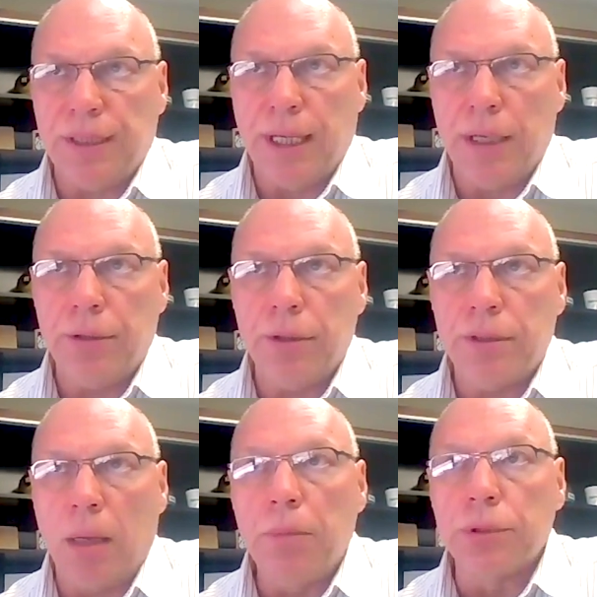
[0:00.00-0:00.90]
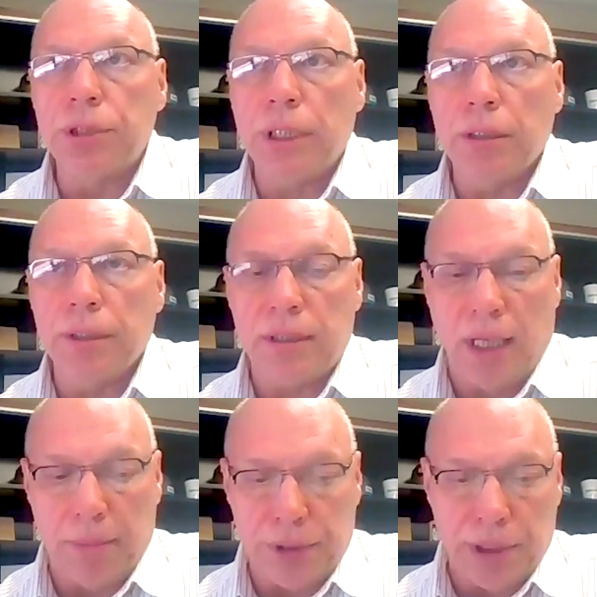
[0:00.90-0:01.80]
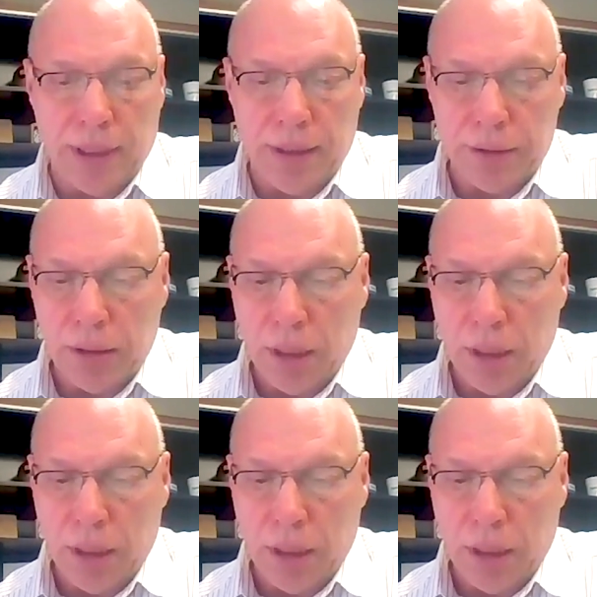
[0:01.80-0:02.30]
standard double shielded type machines.